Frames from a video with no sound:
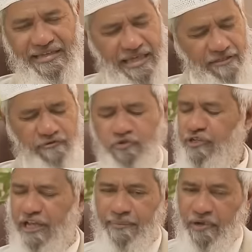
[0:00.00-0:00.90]
Yes, we
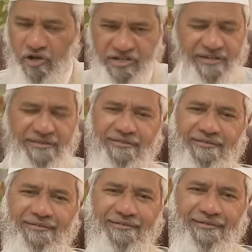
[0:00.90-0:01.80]
should take precautions,
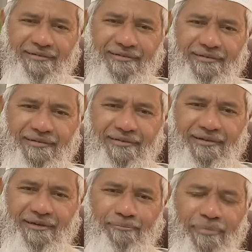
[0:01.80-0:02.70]

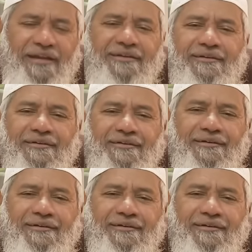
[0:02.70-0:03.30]
but